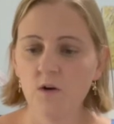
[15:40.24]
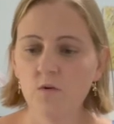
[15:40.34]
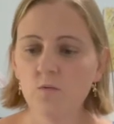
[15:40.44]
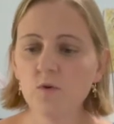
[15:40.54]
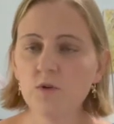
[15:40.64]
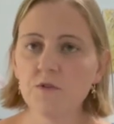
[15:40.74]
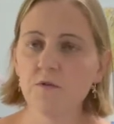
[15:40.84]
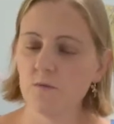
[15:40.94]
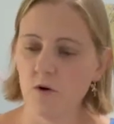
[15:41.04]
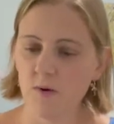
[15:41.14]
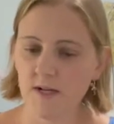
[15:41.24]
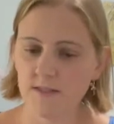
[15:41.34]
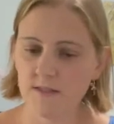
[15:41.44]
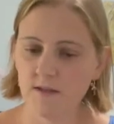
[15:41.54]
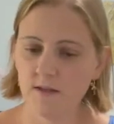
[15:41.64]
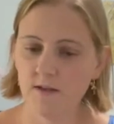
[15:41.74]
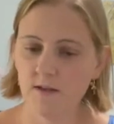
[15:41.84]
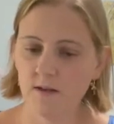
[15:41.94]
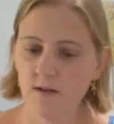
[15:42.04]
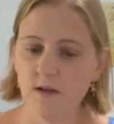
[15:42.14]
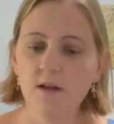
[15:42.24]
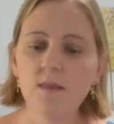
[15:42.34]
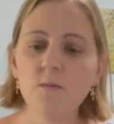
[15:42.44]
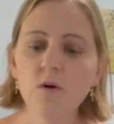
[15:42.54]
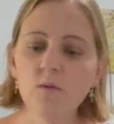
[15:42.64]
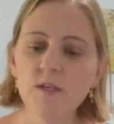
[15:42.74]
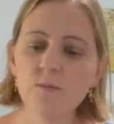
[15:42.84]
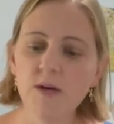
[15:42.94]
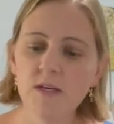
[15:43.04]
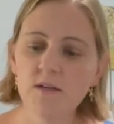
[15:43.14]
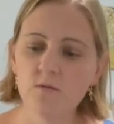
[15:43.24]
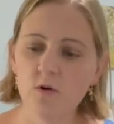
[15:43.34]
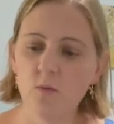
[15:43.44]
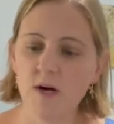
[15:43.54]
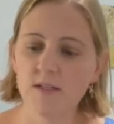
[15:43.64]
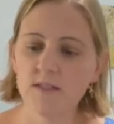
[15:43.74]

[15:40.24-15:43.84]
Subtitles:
Rules for robots. The more we depend on robots,